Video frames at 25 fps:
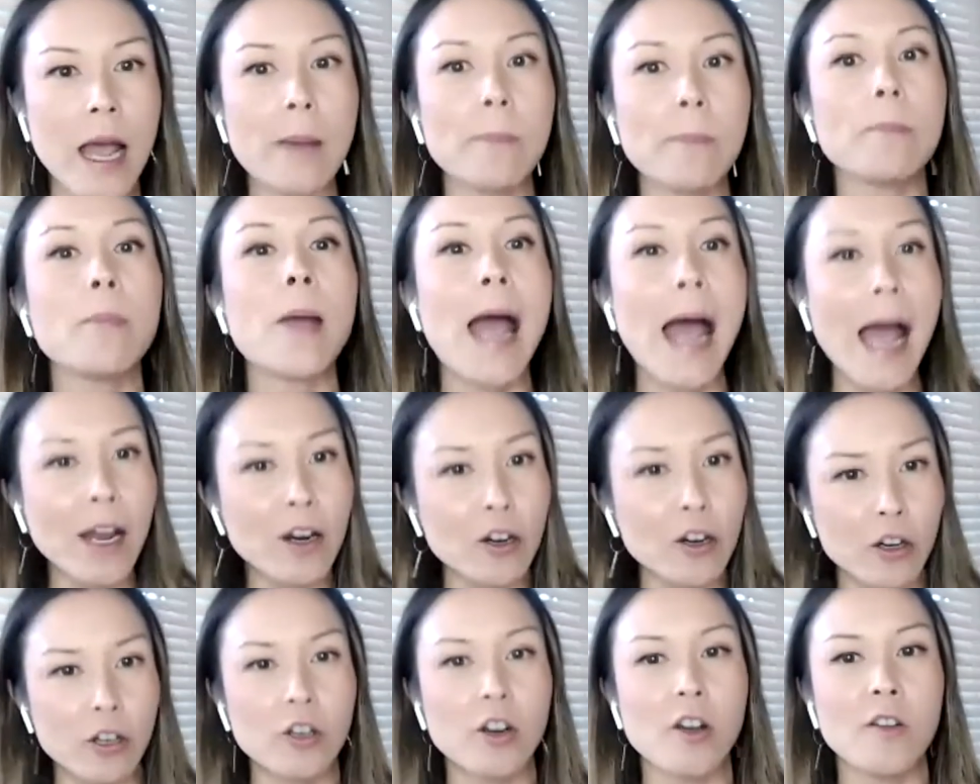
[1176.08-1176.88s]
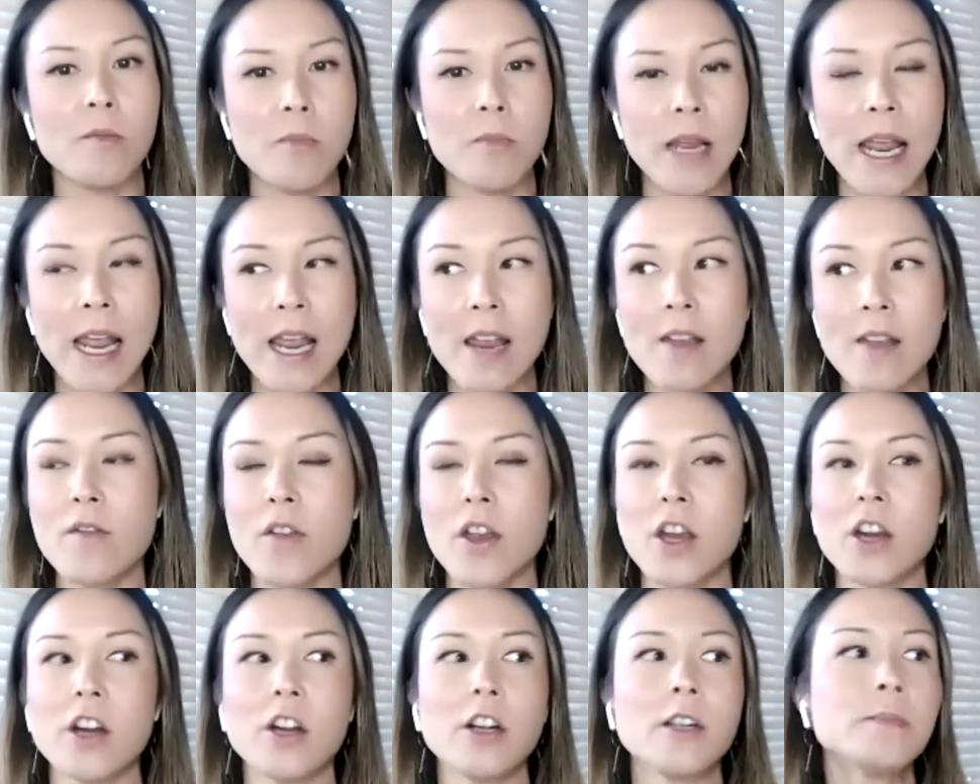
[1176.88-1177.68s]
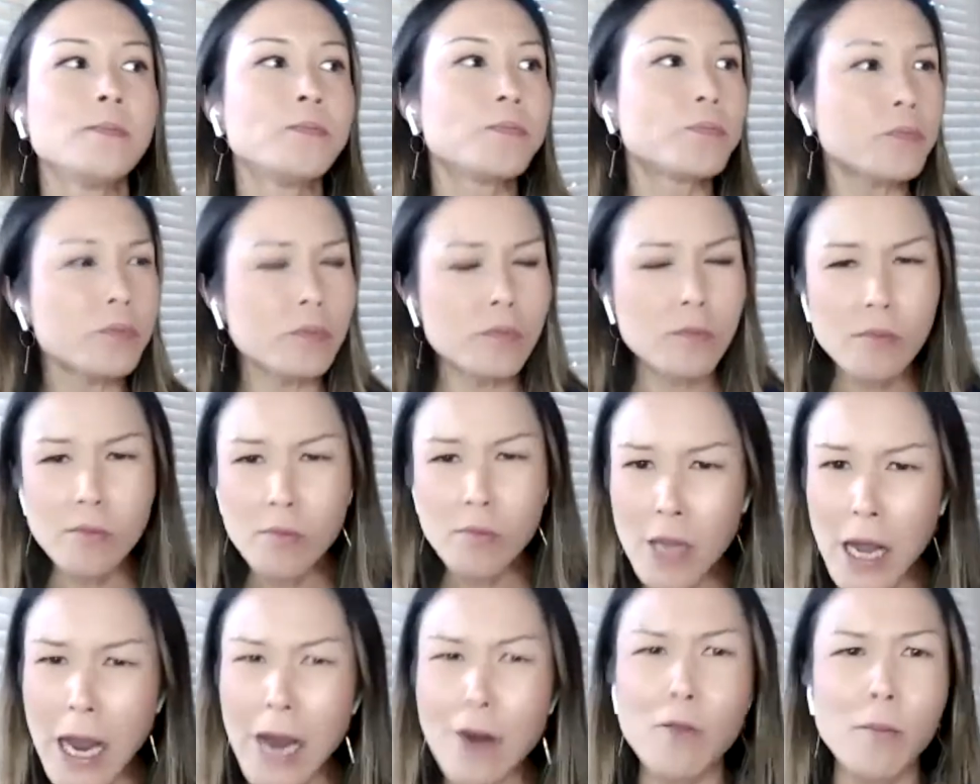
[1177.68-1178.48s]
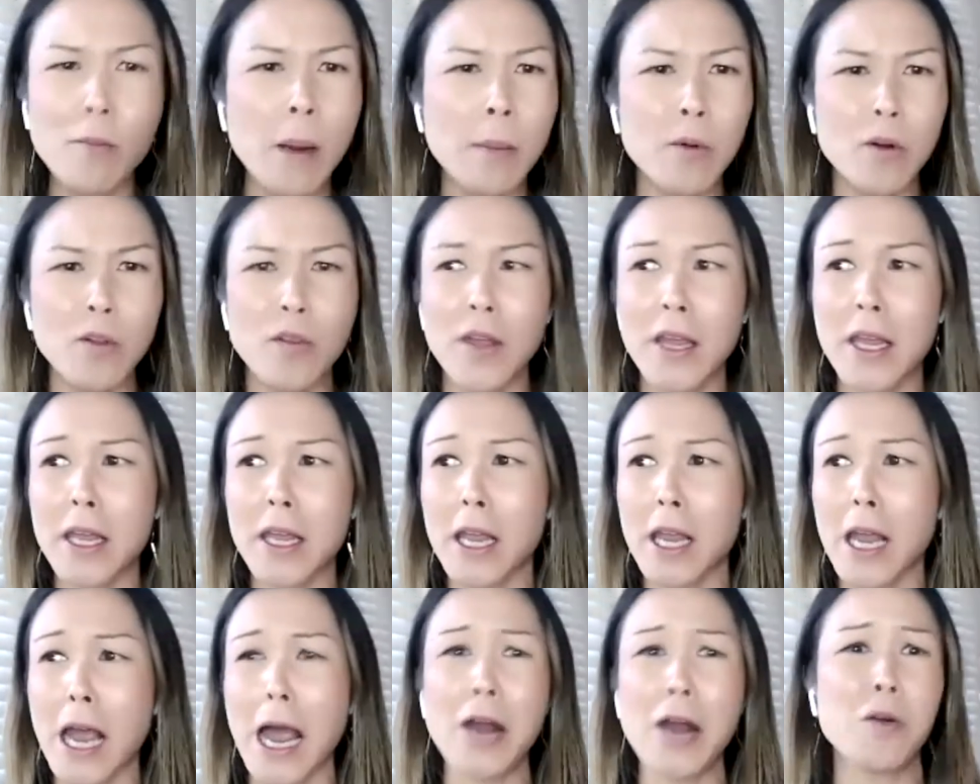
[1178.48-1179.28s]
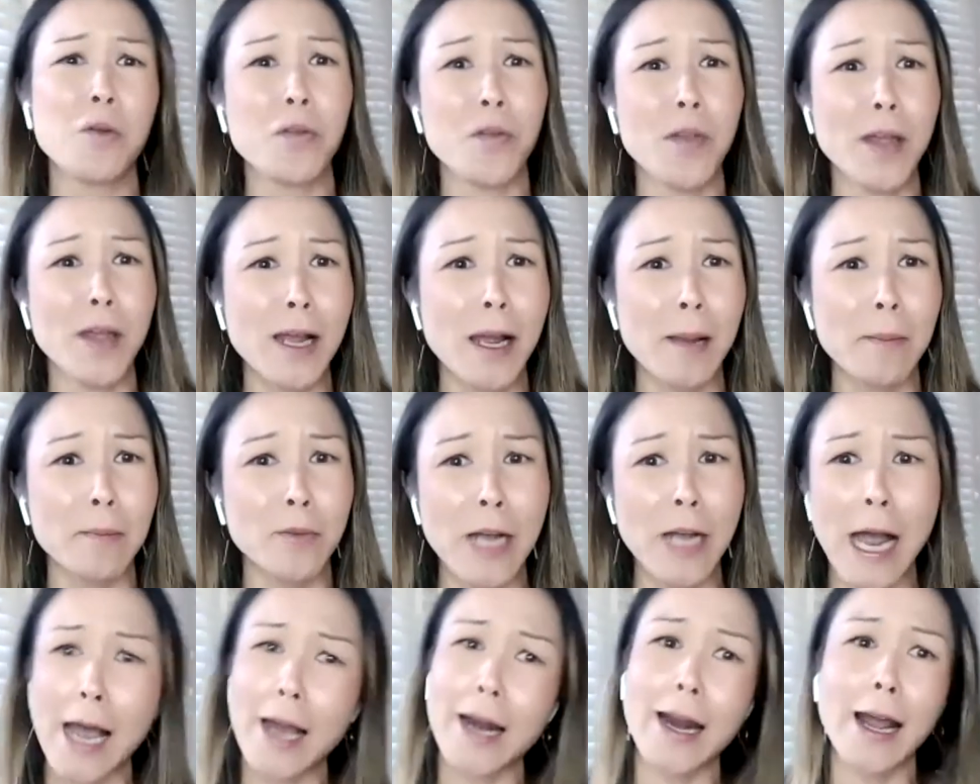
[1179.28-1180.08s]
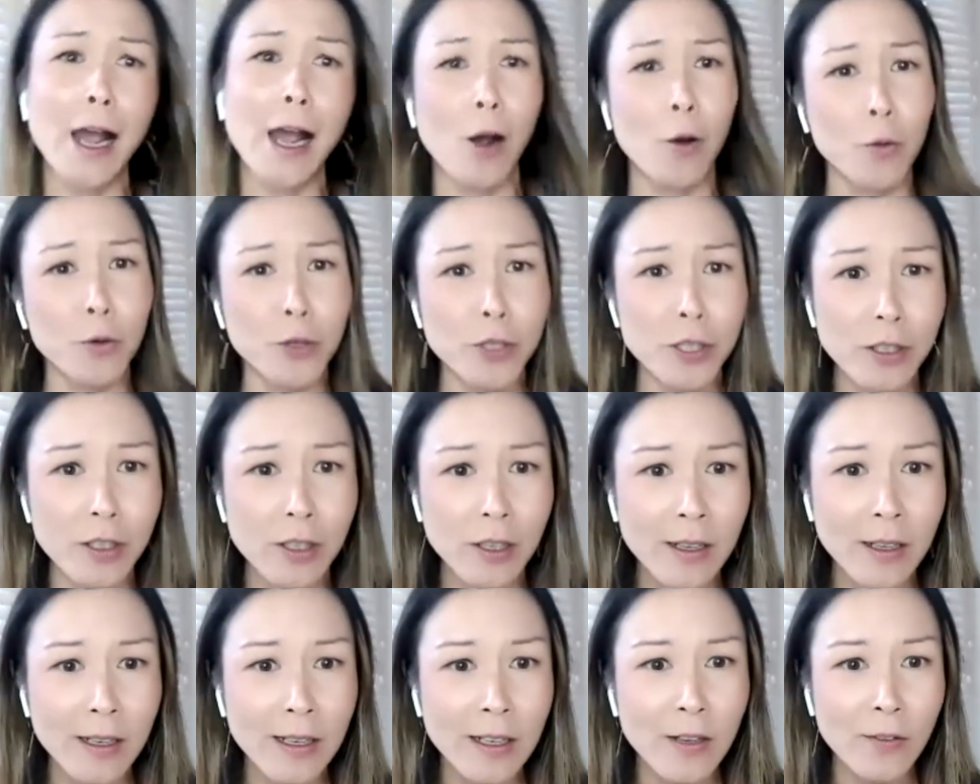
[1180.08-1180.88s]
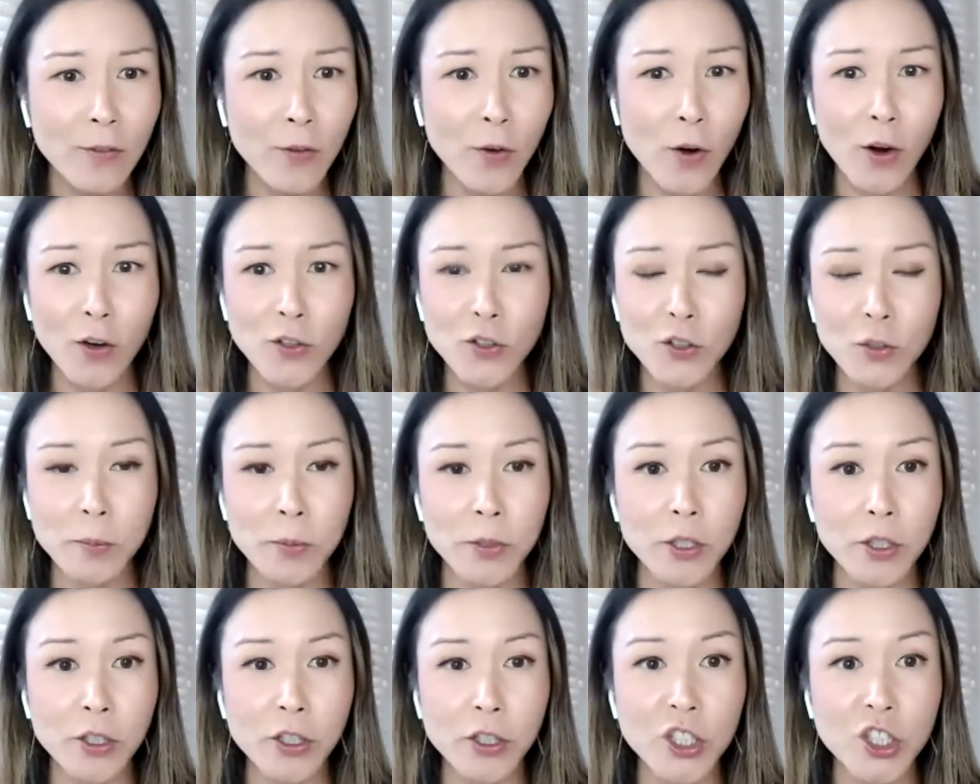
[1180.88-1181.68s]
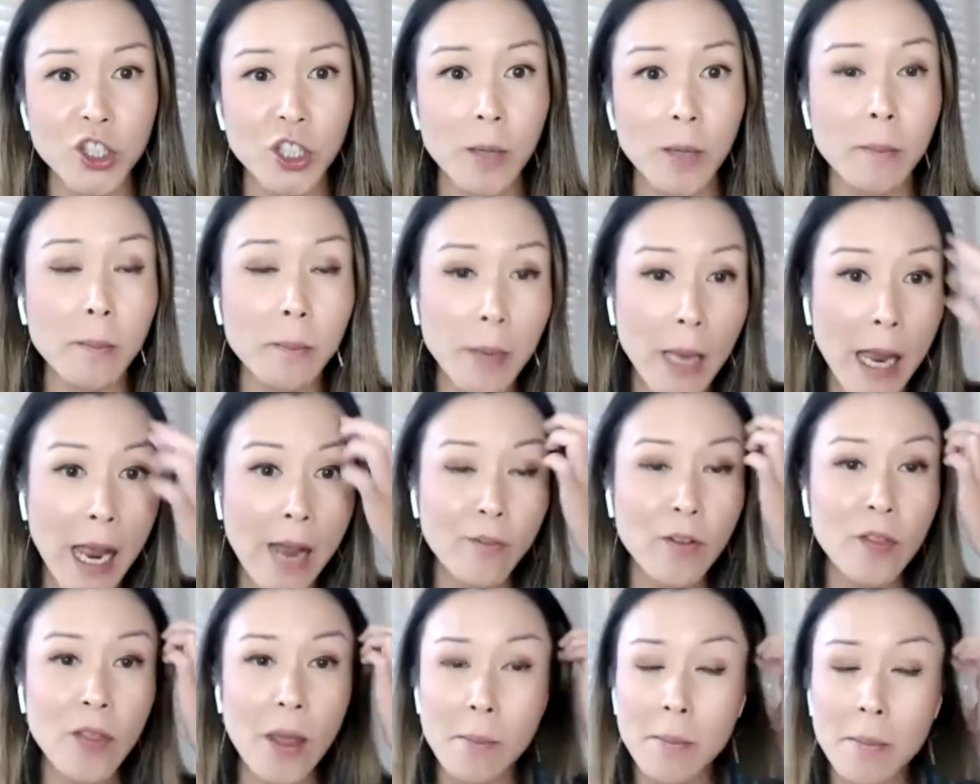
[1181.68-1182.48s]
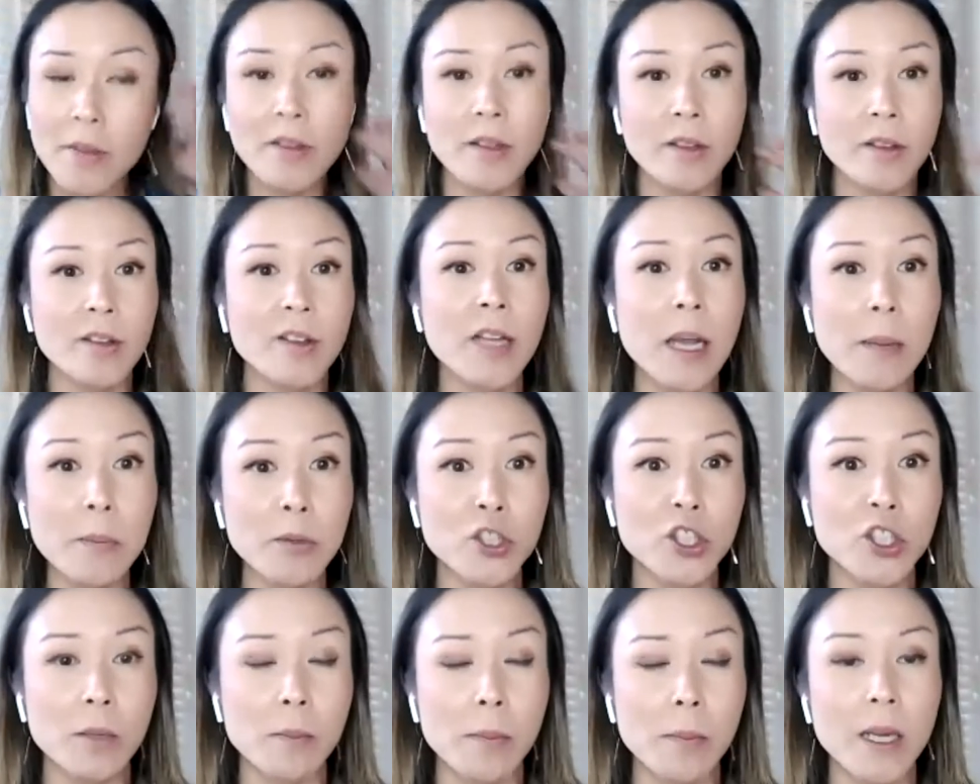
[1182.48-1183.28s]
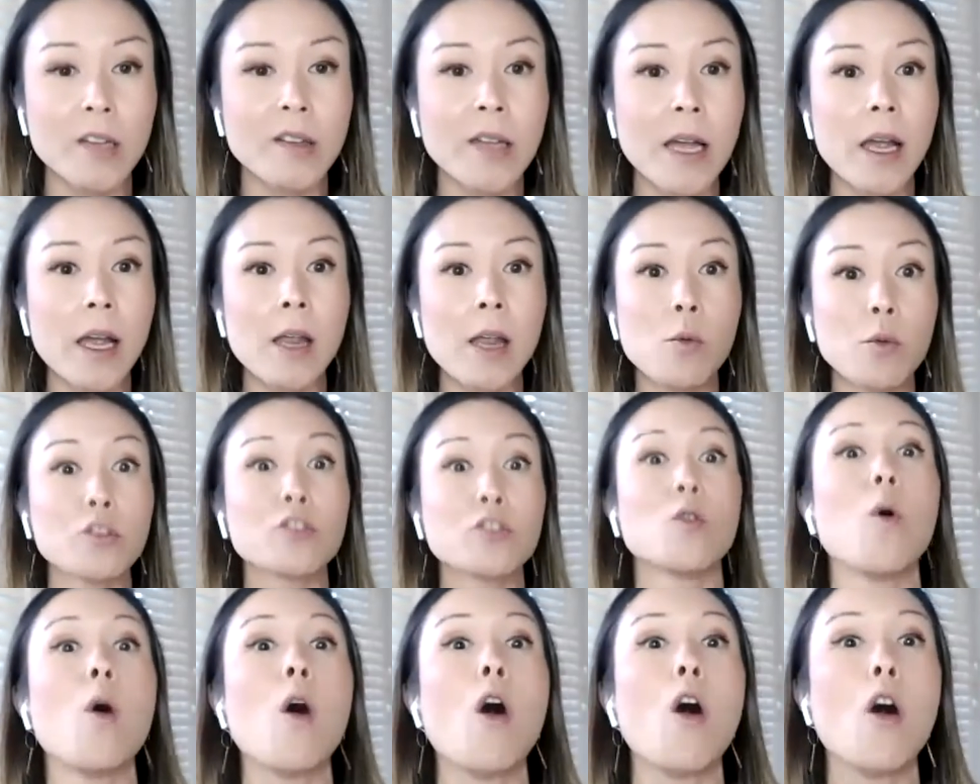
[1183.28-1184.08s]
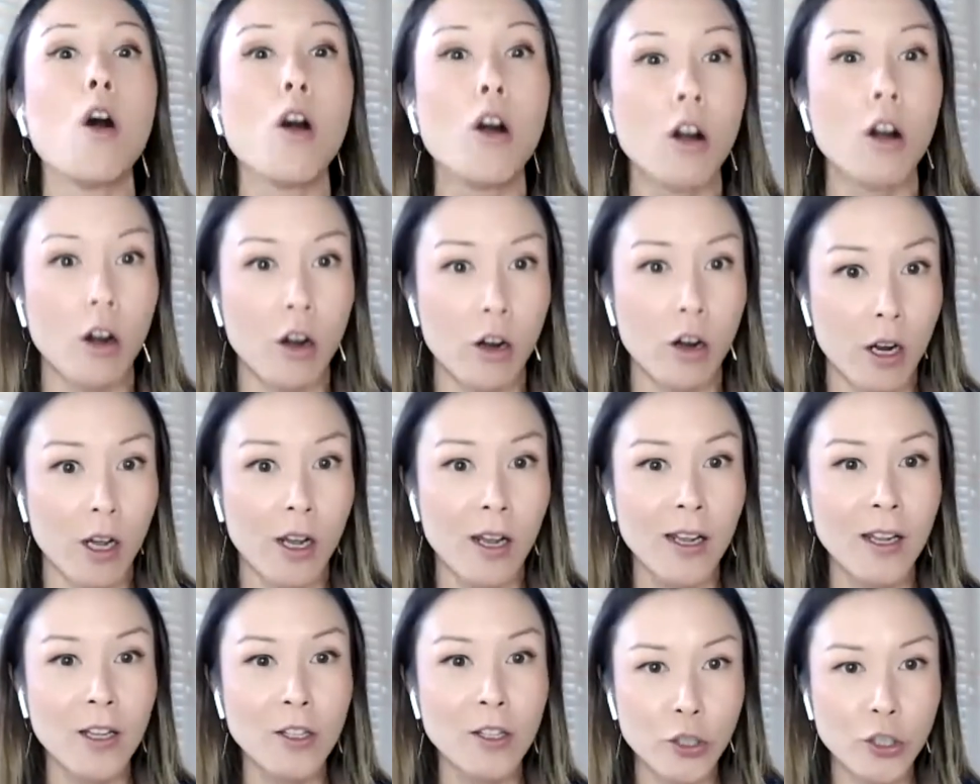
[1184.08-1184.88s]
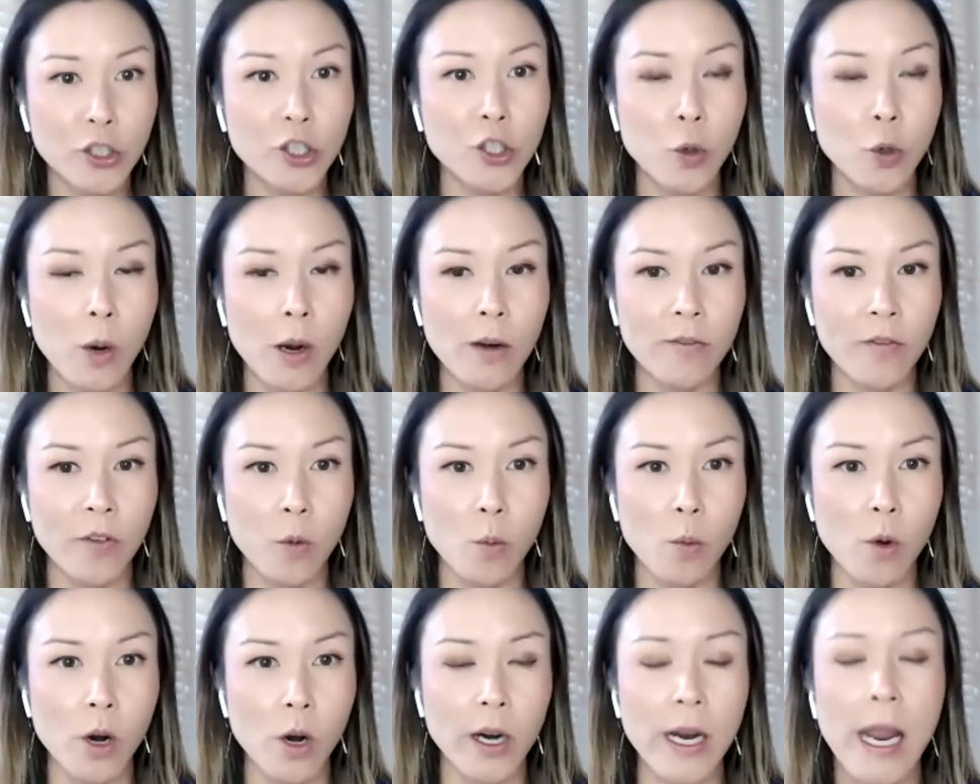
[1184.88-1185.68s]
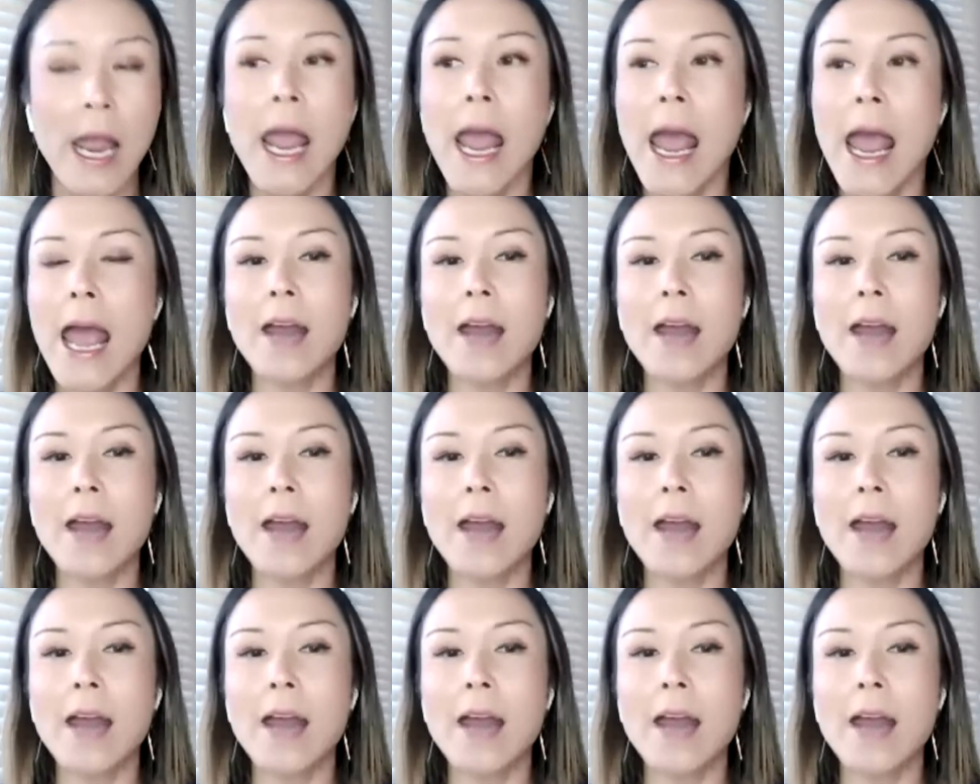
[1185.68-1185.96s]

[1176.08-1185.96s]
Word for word: that pattern of behavior, I remember thinking, I don't think I'm cut out for entrepreneurship, having that misconception because I, it was so hard to show up for work.